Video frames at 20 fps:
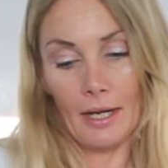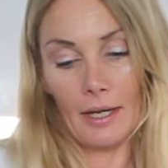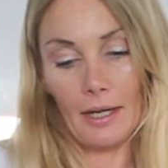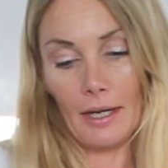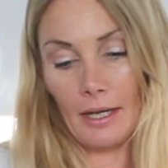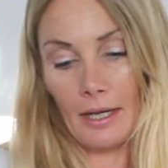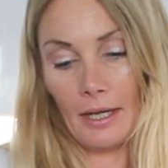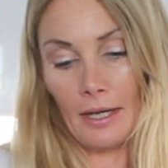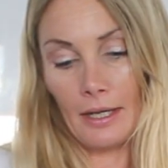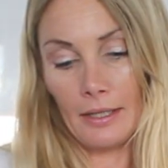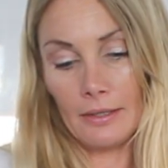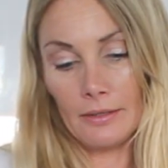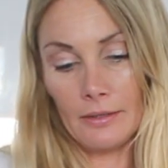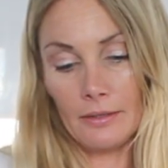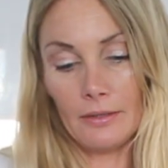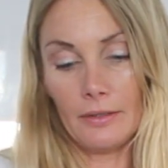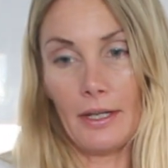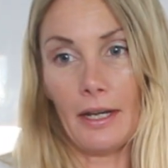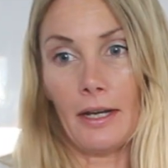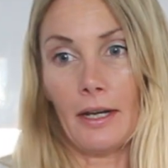and
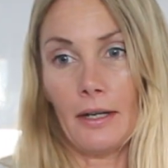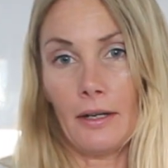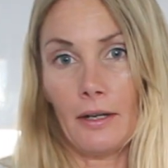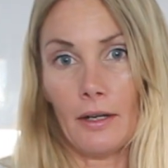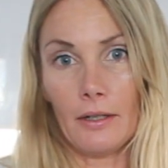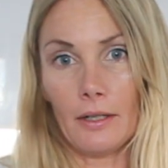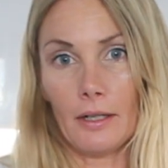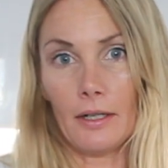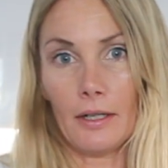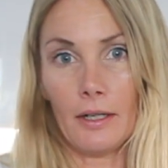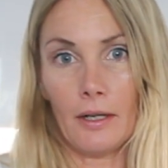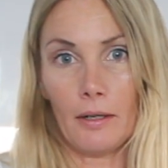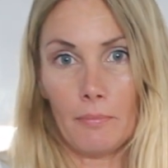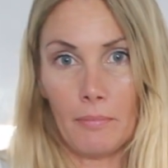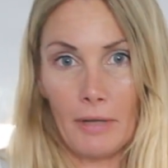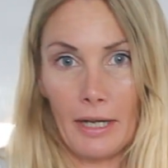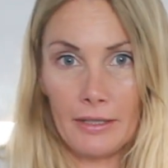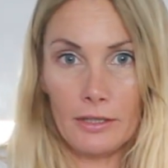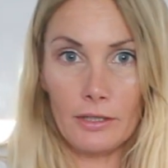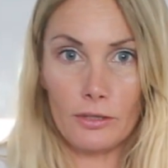then
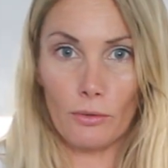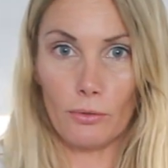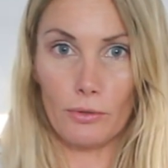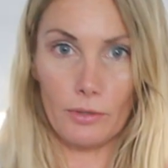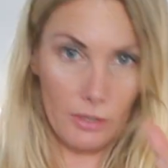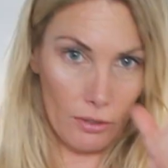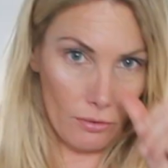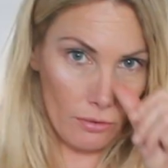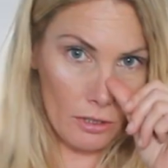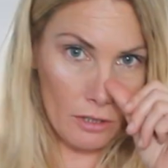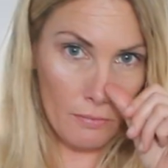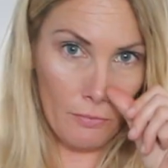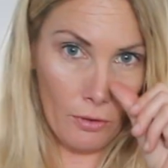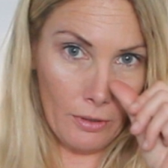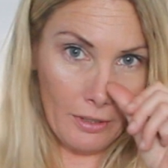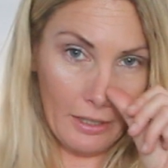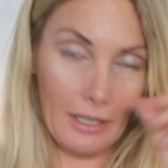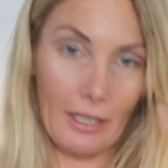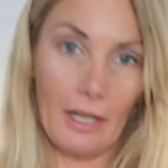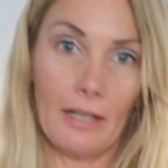blend it all till
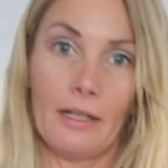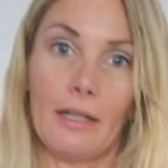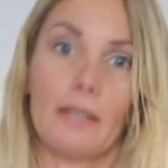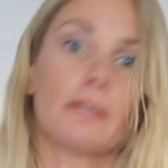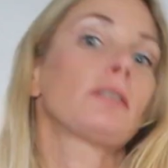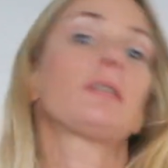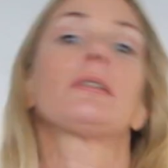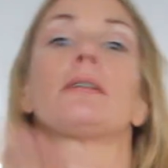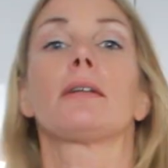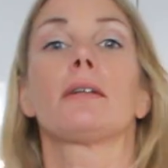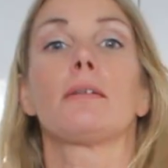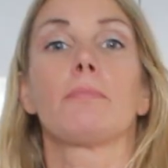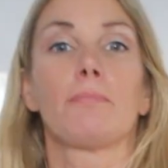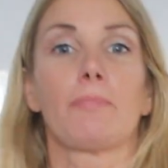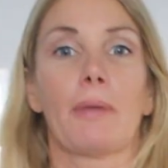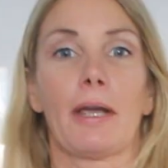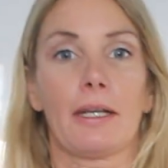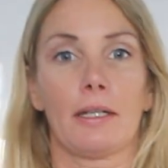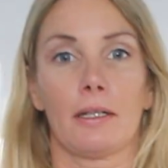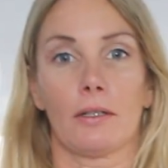smooth again and stick it
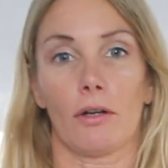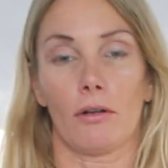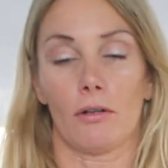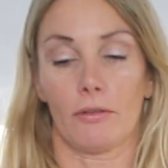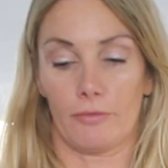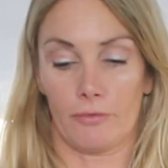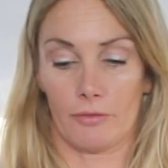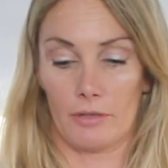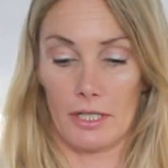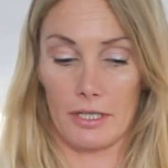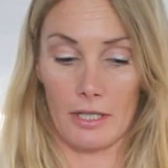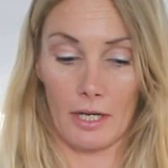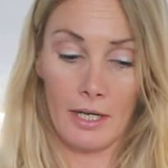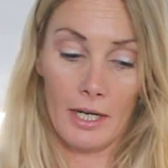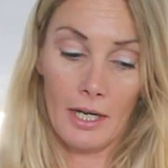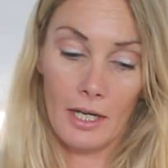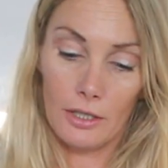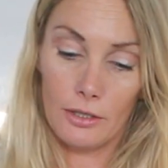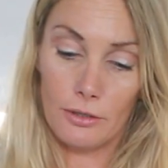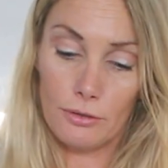back in our freezer.
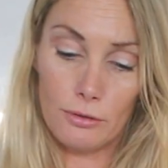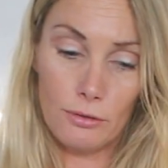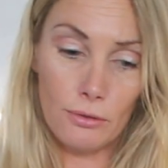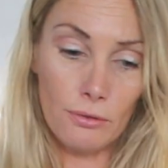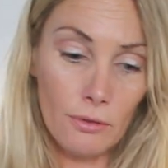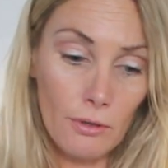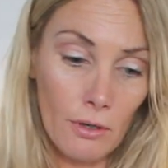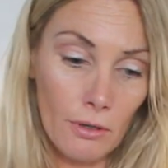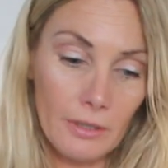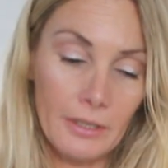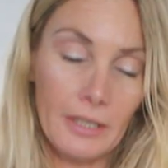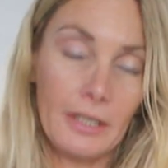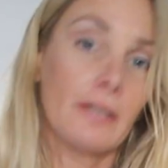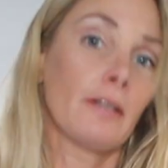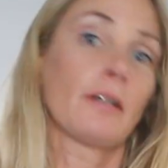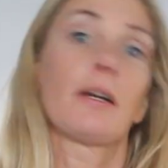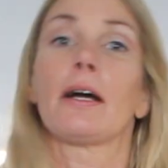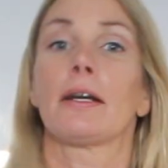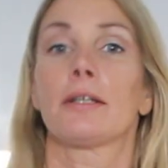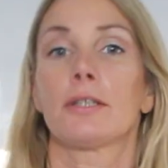You do not need
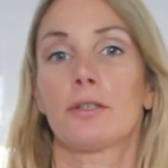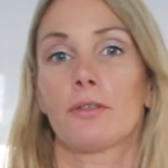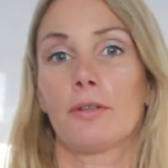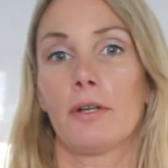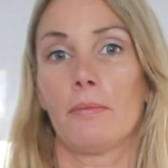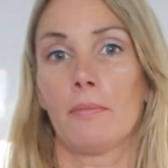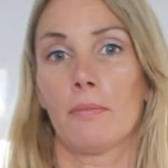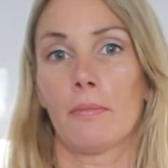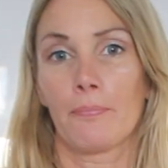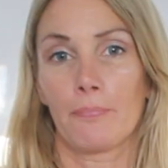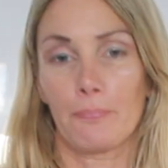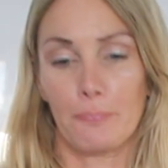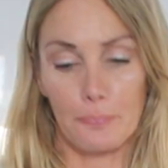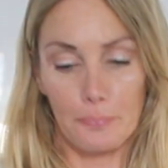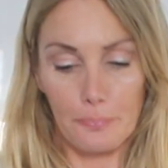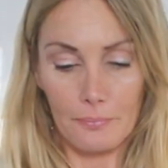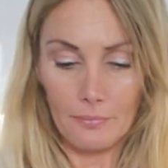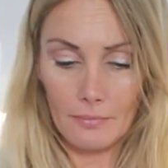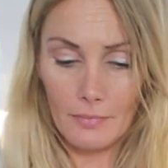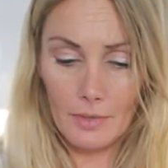an ice cream
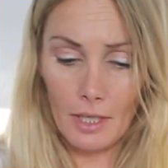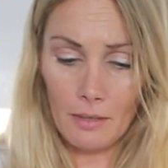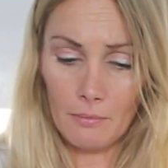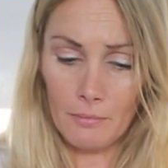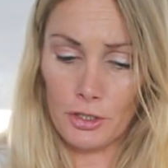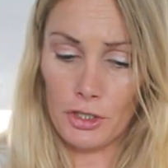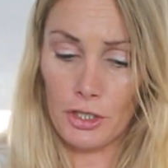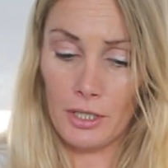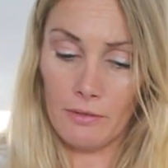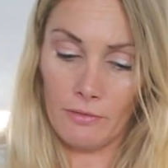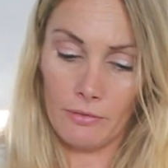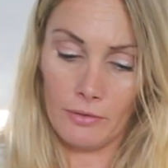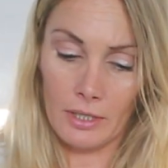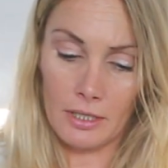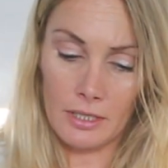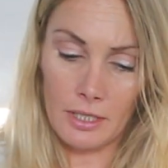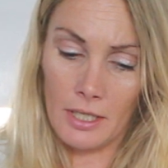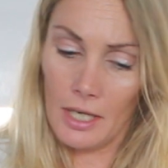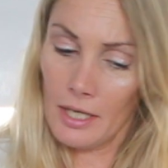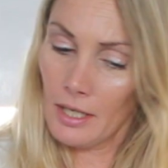machine for
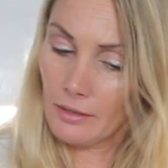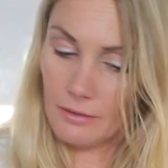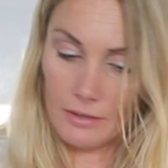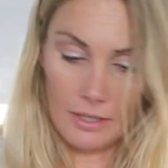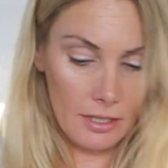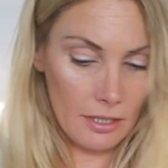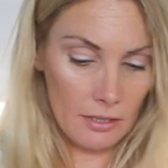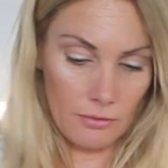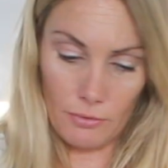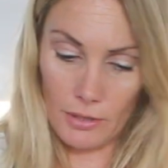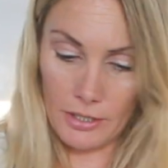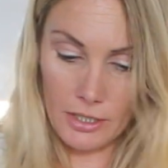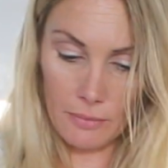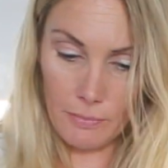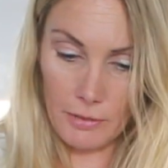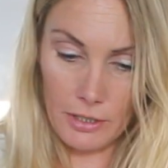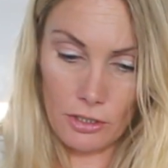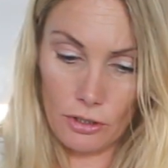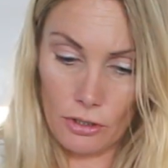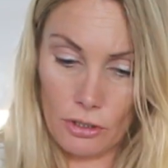this. This
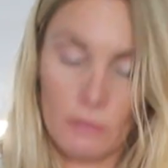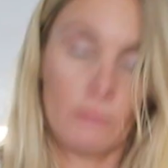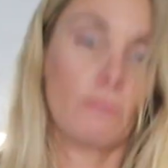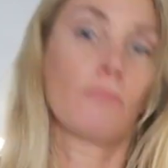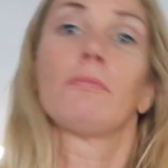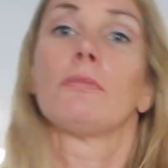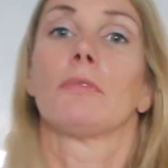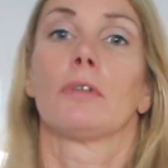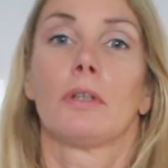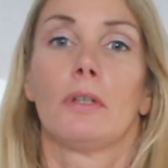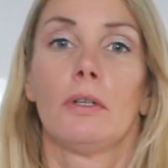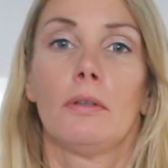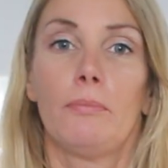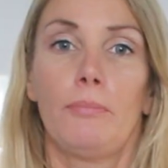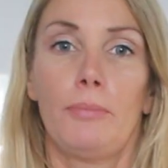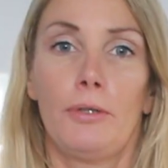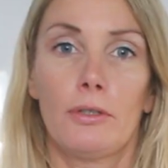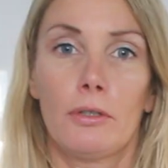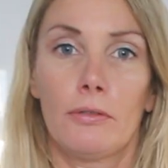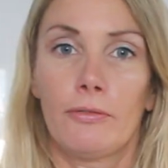recipe is just
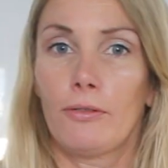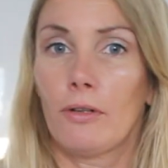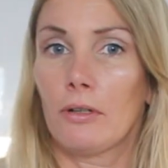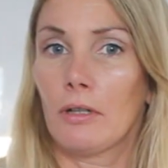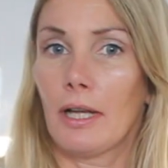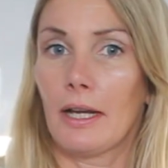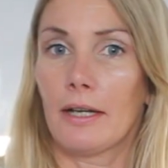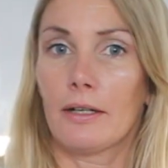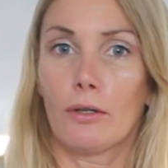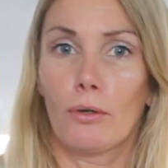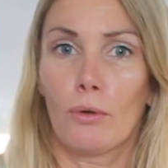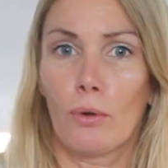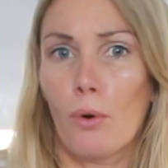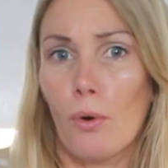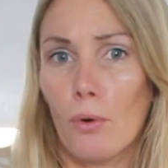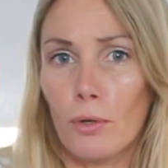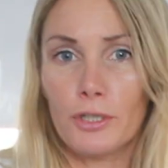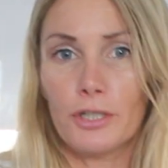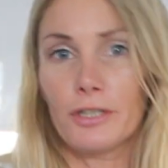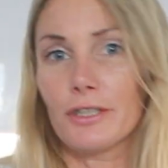beautiful and
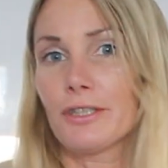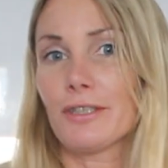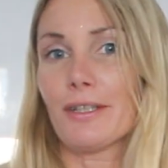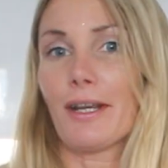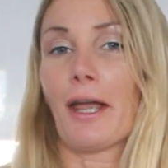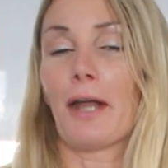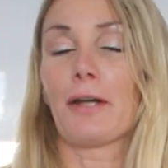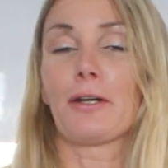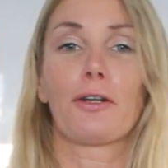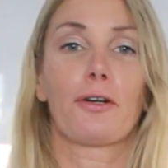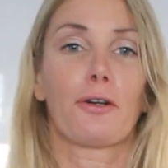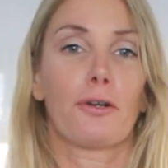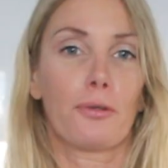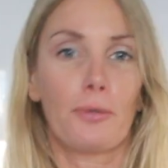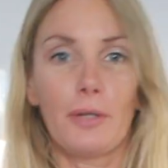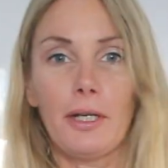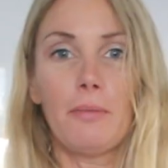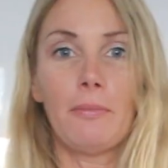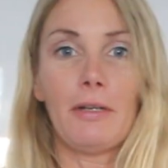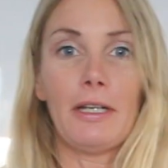gorgeous and
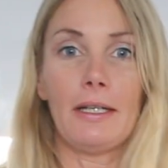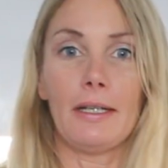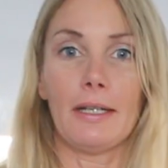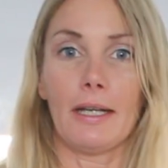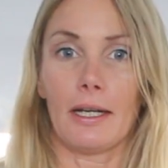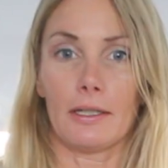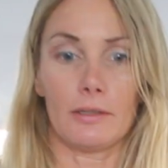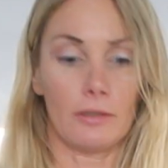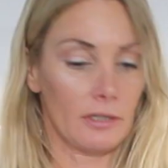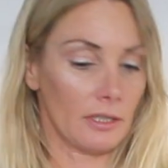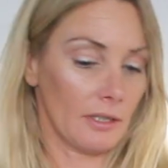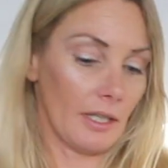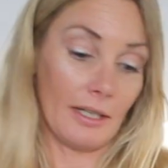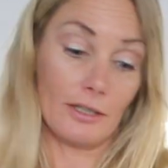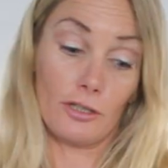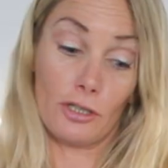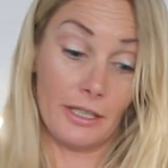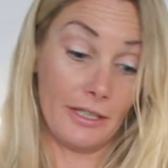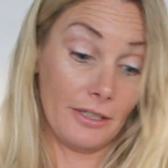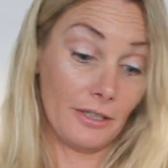creamy and
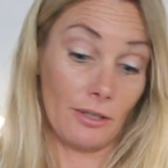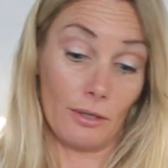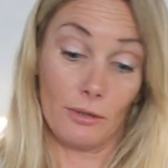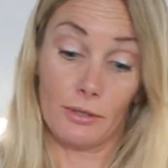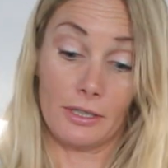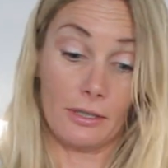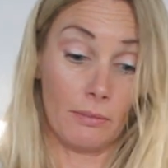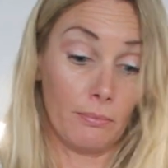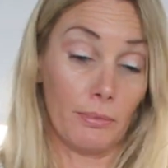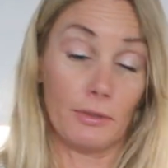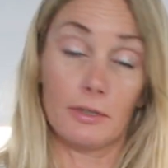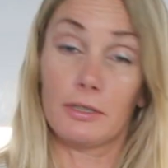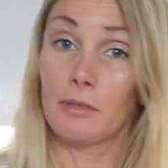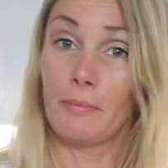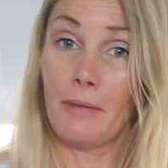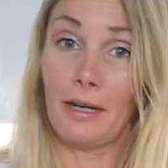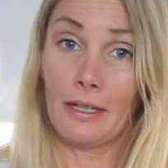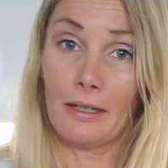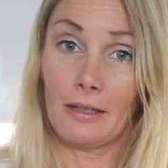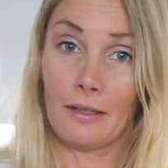actually so simple to
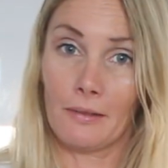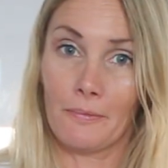make.